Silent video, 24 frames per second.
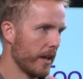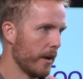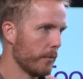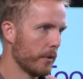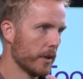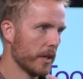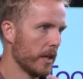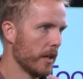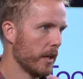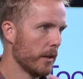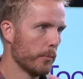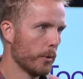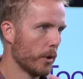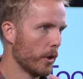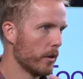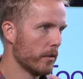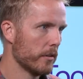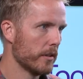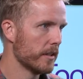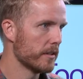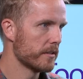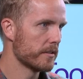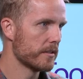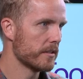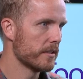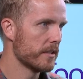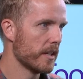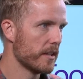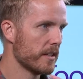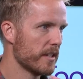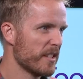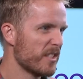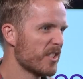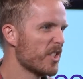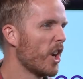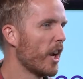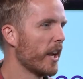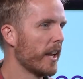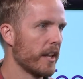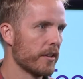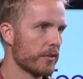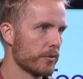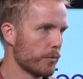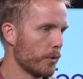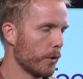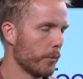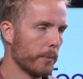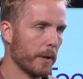that one okay. anymore. It's it's not
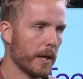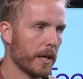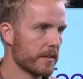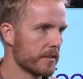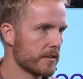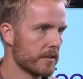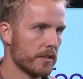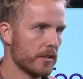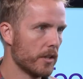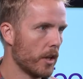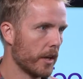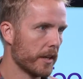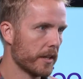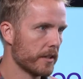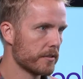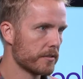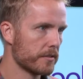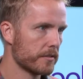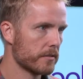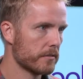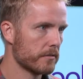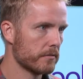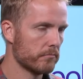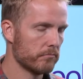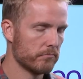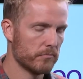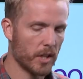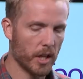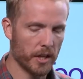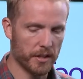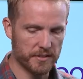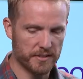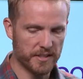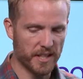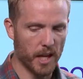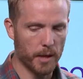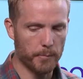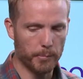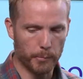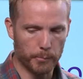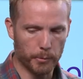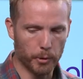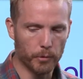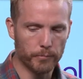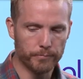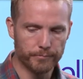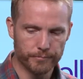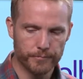as robust, not as not as
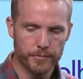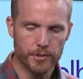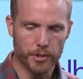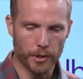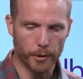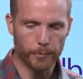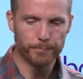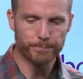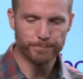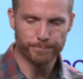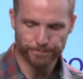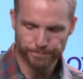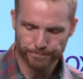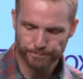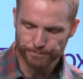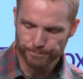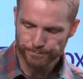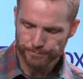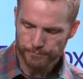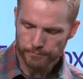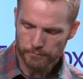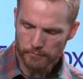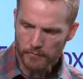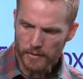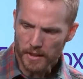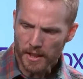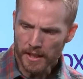capable. Right. So. Okay.